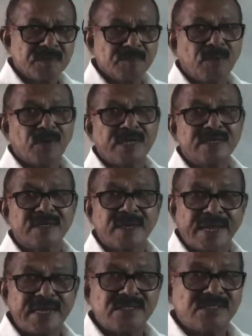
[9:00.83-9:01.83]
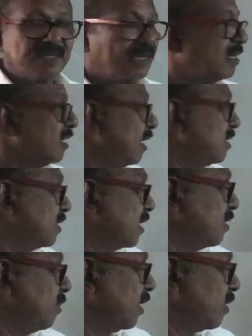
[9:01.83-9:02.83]
pollen grains inside
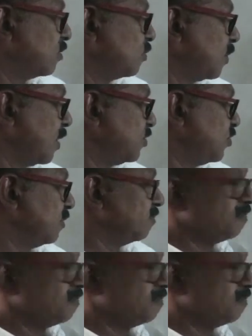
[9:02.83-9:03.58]
the microsporangium.